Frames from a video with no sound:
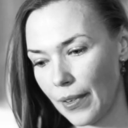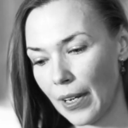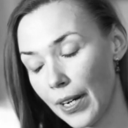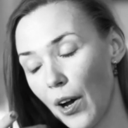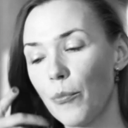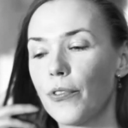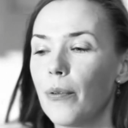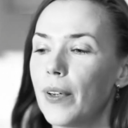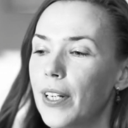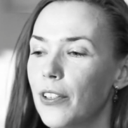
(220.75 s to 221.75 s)
I come
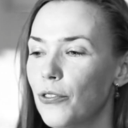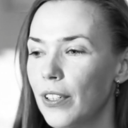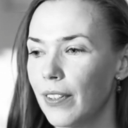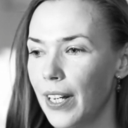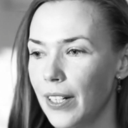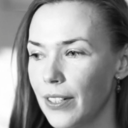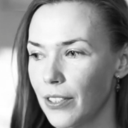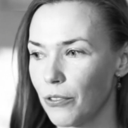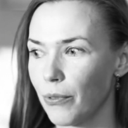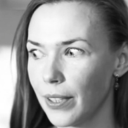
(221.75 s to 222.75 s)
from a country that
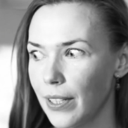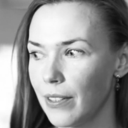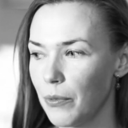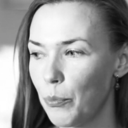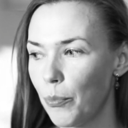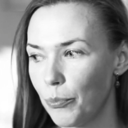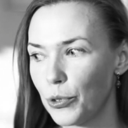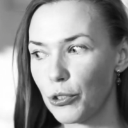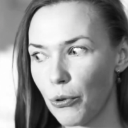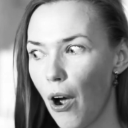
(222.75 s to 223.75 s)
is really
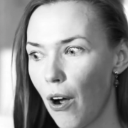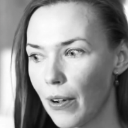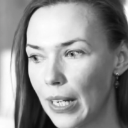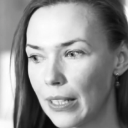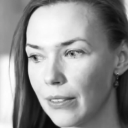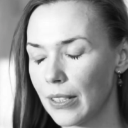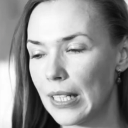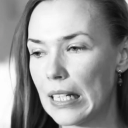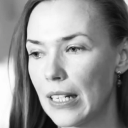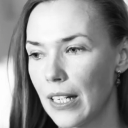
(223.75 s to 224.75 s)
strong
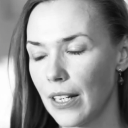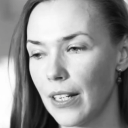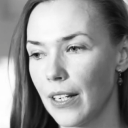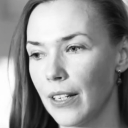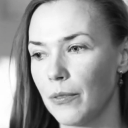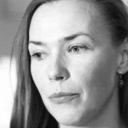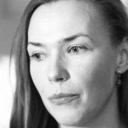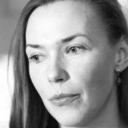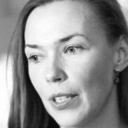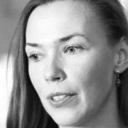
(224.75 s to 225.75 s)

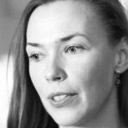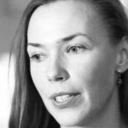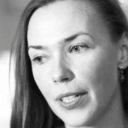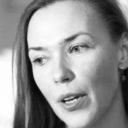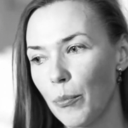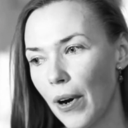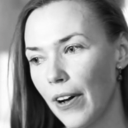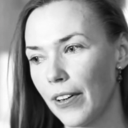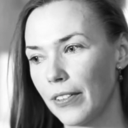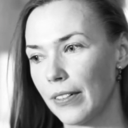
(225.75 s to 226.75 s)
in
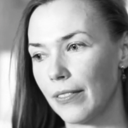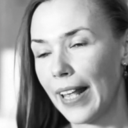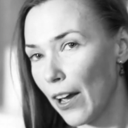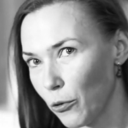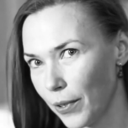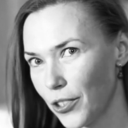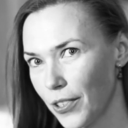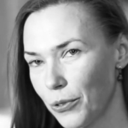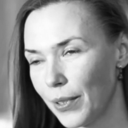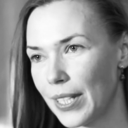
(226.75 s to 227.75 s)
cinema language,
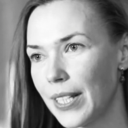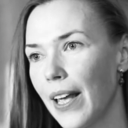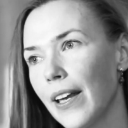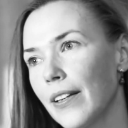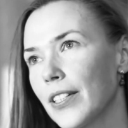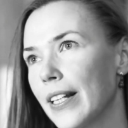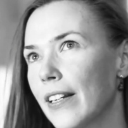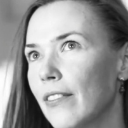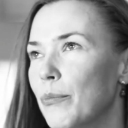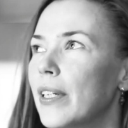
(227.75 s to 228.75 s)
as we say. It's
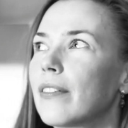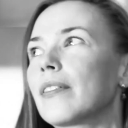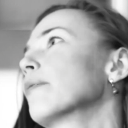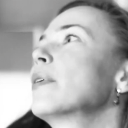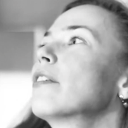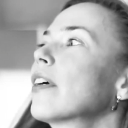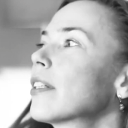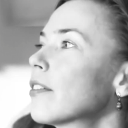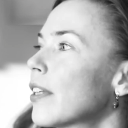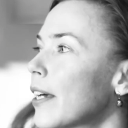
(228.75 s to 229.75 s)
like I mean
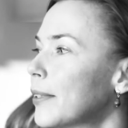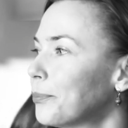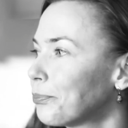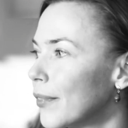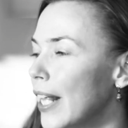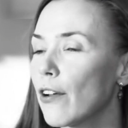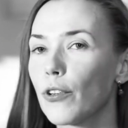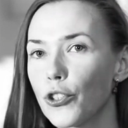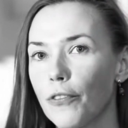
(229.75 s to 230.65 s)
that's the language